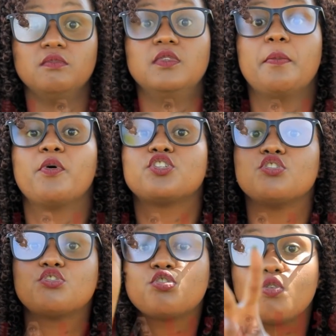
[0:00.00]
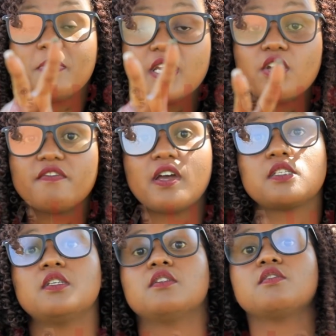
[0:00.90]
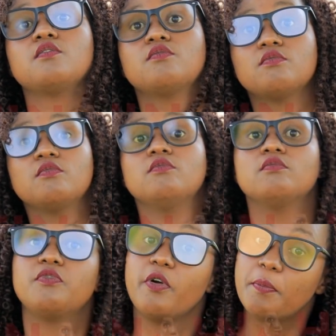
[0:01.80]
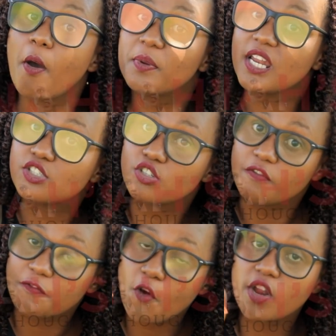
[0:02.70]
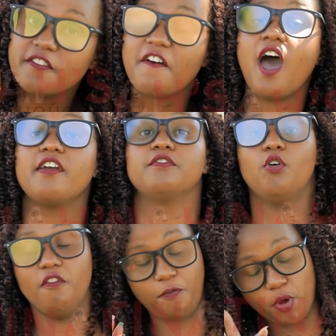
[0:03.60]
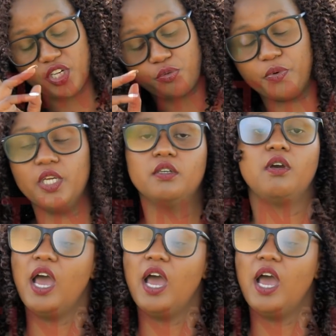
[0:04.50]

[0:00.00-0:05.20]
They brought you 2 million vaccines for a population of 45 or 43.